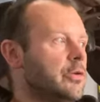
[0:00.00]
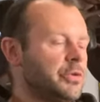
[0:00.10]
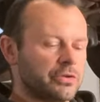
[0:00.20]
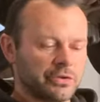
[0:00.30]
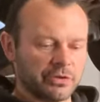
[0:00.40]

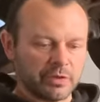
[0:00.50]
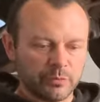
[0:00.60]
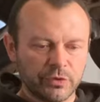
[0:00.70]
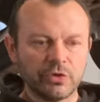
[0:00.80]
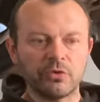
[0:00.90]
We're not talking
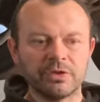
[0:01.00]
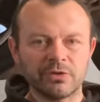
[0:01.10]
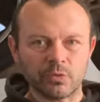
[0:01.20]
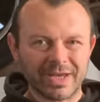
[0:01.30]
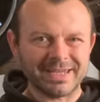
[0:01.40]
purely
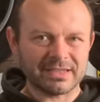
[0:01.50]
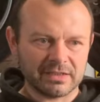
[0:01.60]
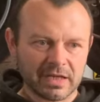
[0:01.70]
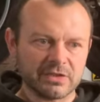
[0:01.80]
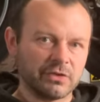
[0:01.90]

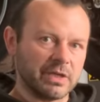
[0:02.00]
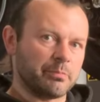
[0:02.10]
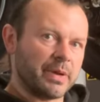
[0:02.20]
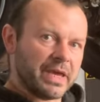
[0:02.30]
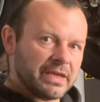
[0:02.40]
racing as you
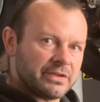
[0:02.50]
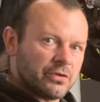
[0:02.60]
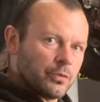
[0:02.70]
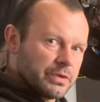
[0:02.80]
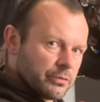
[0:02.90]
get paid
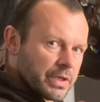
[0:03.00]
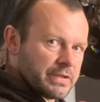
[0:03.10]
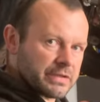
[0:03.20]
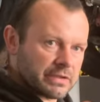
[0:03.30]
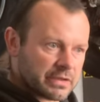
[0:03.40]
to win
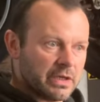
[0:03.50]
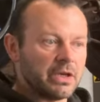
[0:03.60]
races.